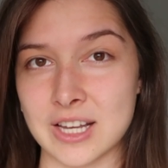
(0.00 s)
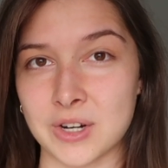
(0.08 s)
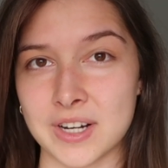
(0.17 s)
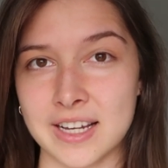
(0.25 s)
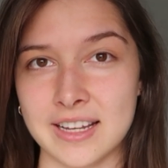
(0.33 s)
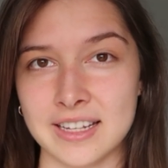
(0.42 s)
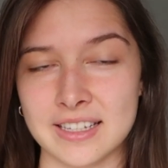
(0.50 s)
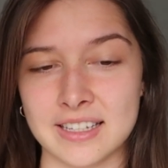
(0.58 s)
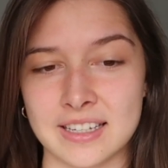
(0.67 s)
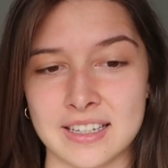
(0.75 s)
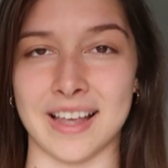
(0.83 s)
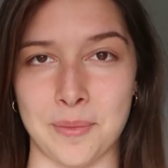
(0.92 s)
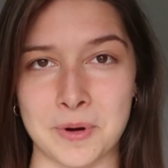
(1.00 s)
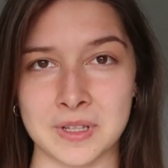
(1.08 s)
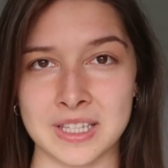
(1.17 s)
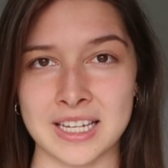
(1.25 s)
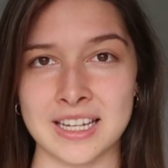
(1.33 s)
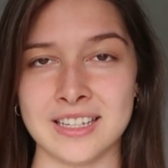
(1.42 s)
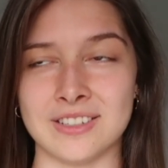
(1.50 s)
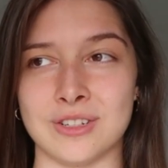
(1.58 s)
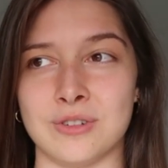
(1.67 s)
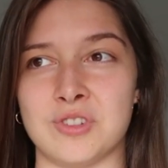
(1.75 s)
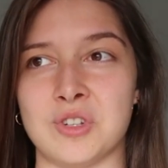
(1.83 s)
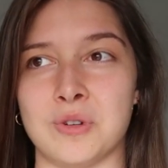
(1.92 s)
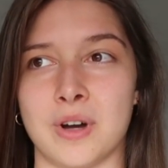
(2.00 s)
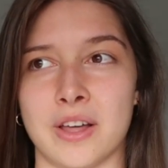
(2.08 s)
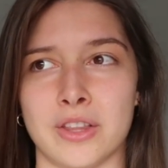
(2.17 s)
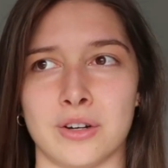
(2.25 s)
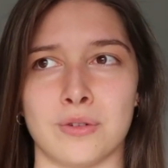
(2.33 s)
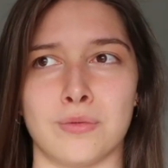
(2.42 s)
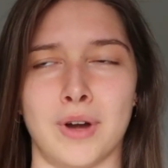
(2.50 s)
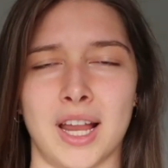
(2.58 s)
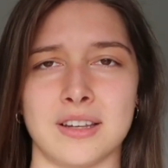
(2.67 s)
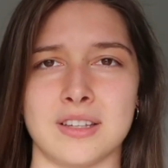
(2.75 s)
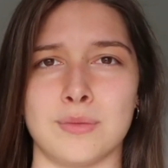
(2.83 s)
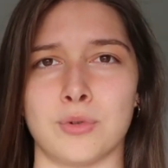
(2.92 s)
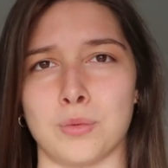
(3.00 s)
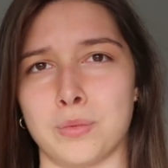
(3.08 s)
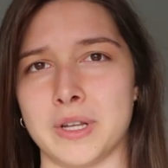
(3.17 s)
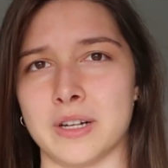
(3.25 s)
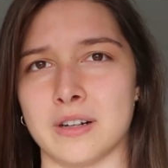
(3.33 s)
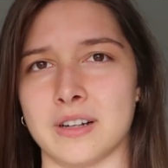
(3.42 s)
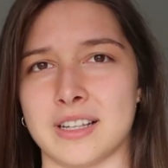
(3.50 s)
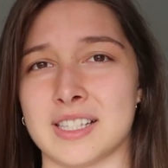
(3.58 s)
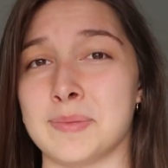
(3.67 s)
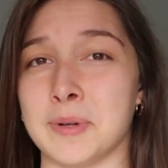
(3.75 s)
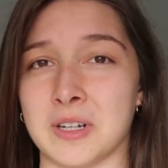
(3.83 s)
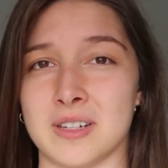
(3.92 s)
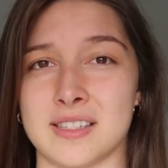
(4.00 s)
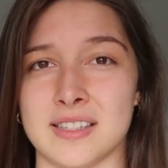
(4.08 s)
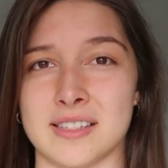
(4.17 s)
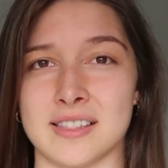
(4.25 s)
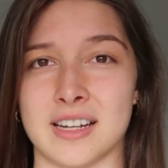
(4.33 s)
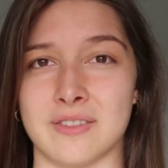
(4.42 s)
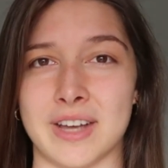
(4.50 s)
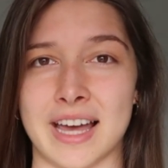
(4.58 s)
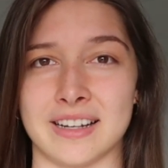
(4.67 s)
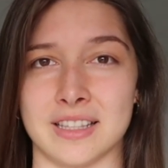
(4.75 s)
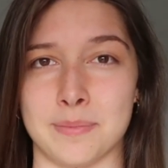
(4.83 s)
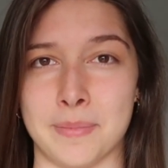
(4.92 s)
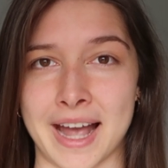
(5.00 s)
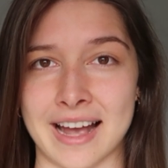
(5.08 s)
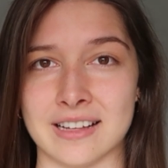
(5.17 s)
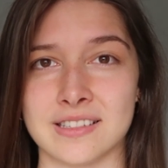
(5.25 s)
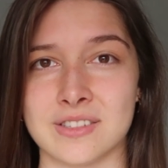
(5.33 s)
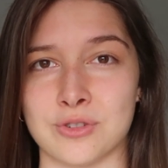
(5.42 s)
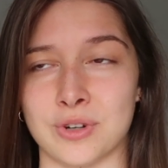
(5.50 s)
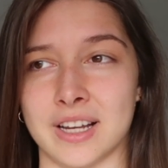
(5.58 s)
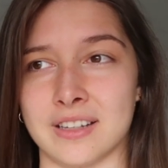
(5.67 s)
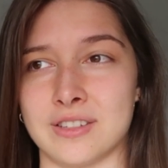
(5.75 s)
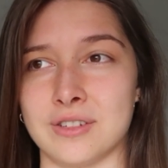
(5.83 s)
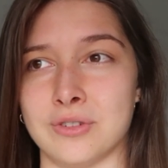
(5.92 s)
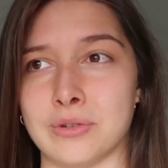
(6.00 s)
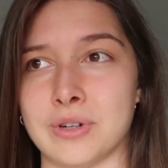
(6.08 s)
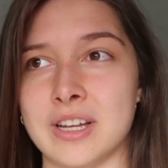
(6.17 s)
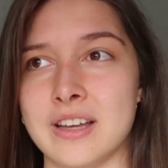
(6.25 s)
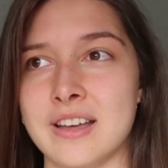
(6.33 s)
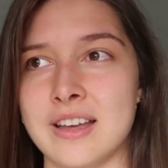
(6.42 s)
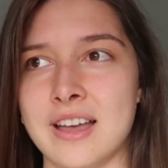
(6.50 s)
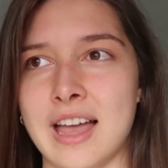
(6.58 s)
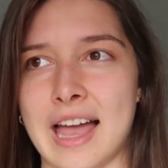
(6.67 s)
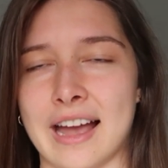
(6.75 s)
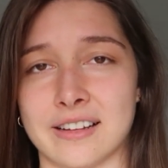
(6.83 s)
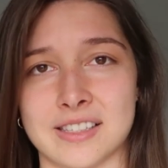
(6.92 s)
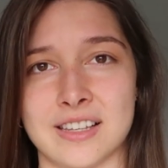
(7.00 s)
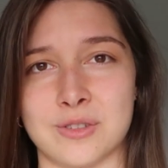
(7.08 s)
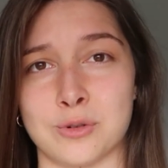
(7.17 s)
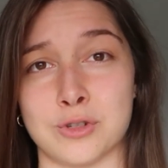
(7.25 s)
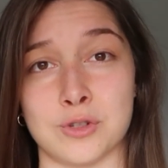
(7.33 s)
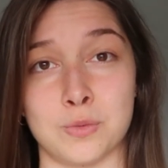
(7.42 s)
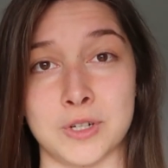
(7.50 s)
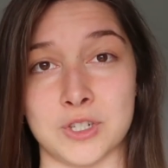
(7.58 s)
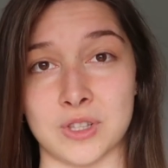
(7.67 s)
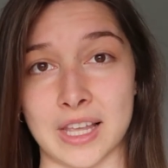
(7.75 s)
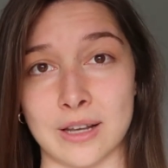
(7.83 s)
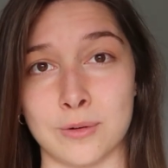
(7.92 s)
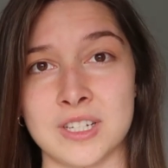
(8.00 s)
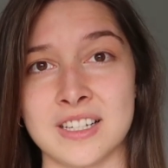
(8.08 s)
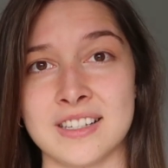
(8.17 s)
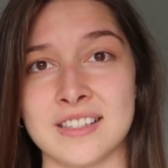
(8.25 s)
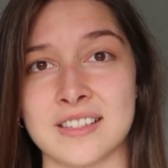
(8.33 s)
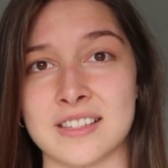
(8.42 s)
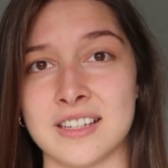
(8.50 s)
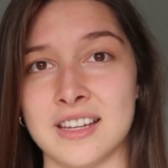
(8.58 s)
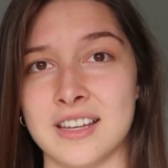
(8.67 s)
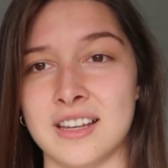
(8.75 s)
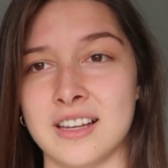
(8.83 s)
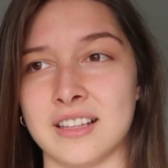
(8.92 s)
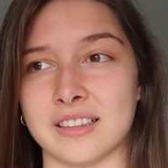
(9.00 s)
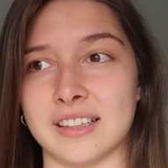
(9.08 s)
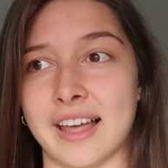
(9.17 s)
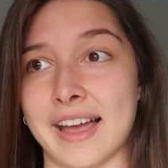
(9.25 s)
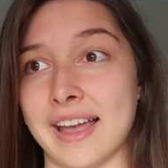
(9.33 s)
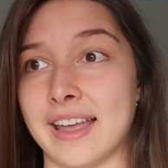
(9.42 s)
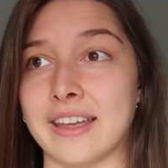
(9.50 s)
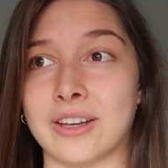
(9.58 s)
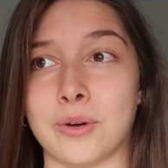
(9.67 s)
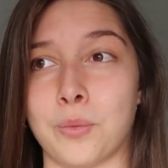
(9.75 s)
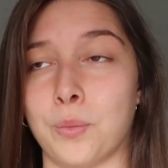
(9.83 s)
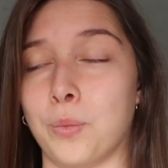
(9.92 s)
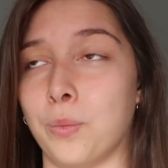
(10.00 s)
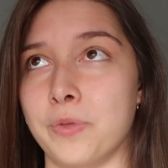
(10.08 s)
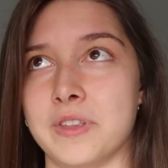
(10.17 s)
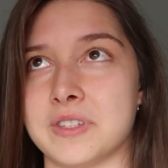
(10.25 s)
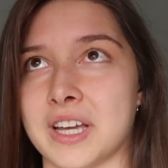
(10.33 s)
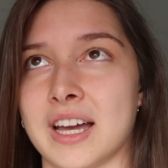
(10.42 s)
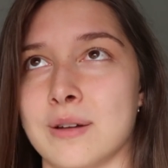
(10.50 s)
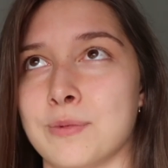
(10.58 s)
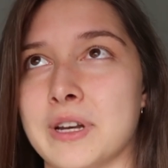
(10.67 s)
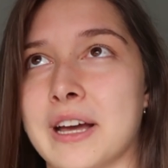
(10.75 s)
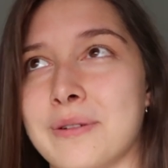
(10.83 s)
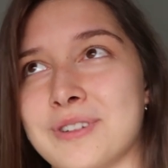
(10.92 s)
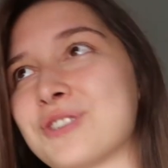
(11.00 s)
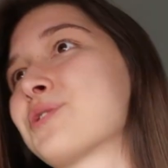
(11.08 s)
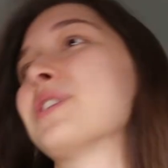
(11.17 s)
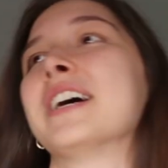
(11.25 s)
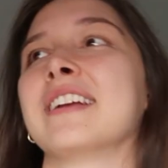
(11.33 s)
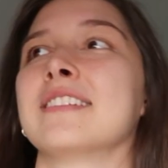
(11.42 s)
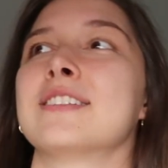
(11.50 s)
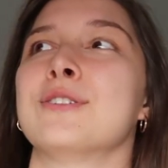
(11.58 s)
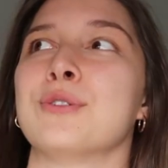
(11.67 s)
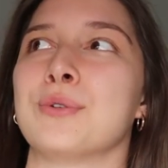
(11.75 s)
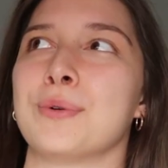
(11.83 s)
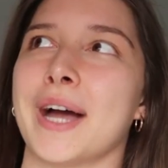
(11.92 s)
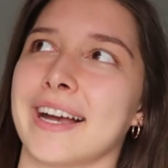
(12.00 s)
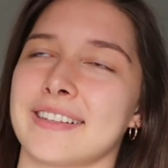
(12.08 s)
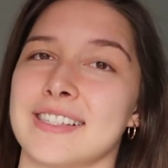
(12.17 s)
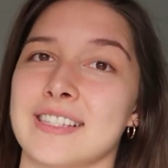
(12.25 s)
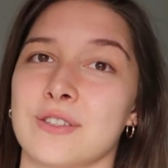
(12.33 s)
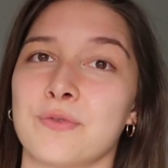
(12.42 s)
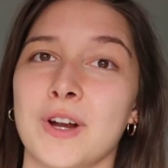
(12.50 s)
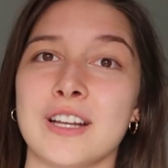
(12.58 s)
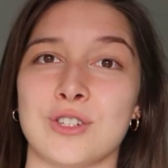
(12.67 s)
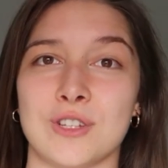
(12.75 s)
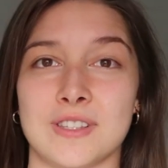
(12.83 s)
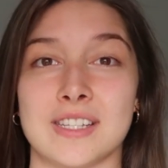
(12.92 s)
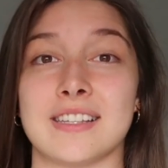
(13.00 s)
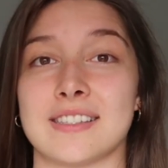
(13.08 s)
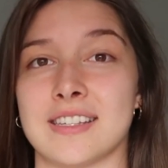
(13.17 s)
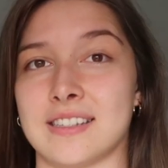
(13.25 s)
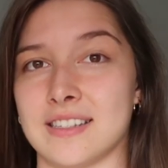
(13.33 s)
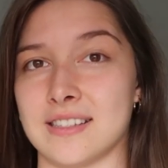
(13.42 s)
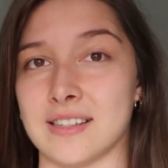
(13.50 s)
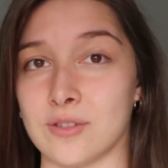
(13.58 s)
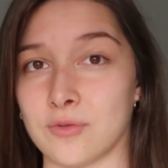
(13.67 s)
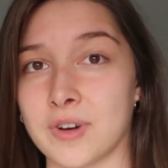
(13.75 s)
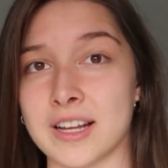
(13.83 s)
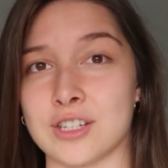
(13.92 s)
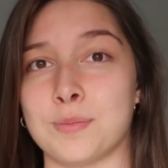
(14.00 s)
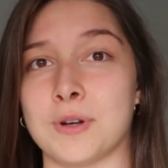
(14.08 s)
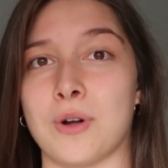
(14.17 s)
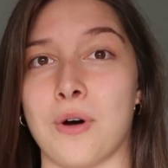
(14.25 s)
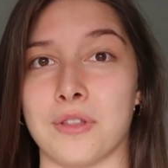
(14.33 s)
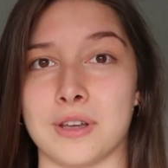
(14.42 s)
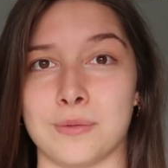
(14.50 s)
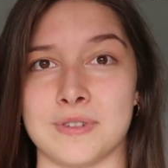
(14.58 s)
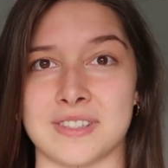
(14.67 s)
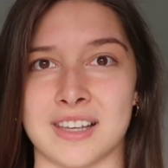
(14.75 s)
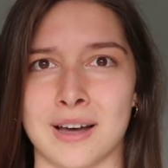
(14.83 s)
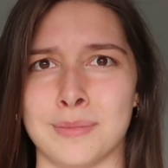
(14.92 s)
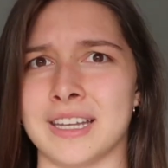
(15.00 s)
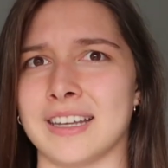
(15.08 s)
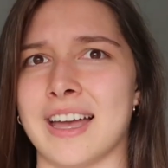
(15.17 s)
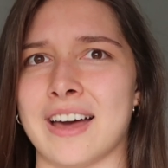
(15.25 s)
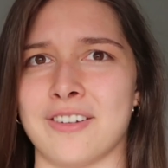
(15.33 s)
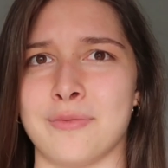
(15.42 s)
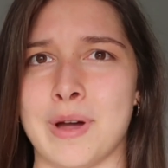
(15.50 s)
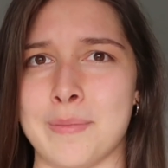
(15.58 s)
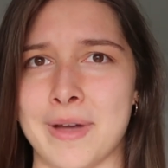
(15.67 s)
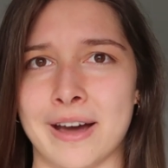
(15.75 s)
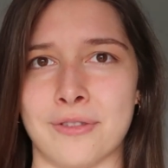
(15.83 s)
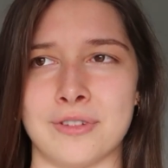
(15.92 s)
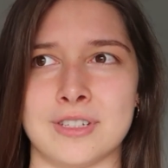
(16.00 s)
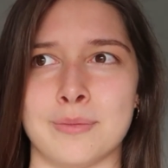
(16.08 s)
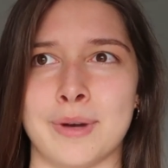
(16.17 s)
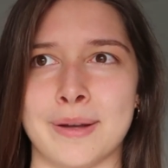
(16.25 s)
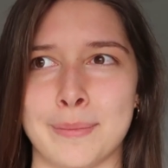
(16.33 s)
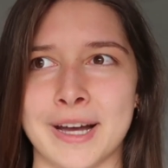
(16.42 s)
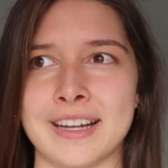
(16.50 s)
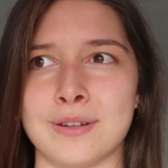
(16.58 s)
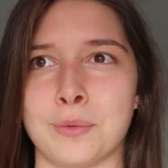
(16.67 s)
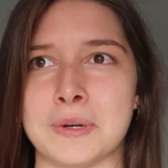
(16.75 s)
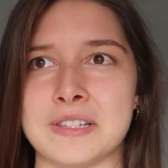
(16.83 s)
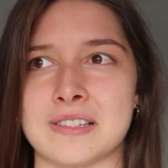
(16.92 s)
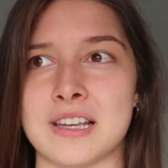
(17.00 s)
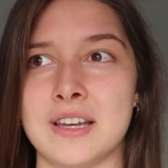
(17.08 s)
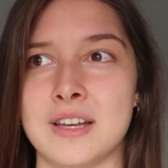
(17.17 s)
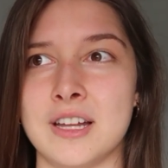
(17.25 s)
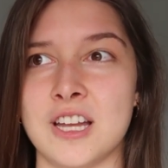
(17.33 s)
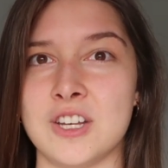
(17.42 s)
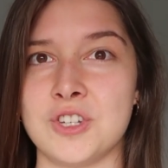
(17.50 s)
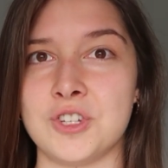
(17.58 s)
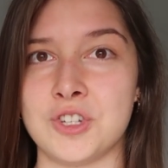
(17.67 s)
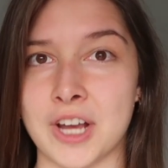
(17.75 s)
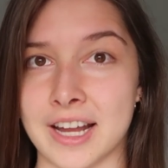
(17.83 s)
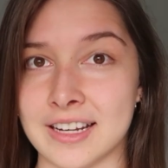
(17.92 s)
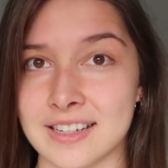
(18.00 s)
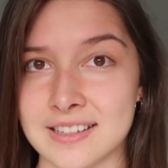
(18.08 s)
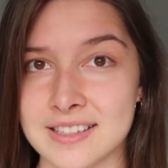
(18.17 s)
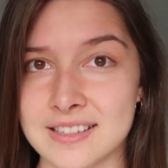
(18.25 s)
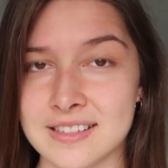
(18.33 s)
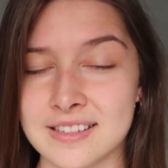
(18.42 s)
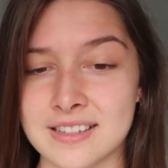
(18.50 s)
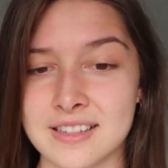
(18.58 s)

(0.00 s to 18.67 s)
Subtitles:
theory separately due to other random or weird experiences that I've had in the past trying to access or switch languages. Like the time when I was trying to access French and say a sentence in French, but all that was coming out of my mouth into my mind was Chinese.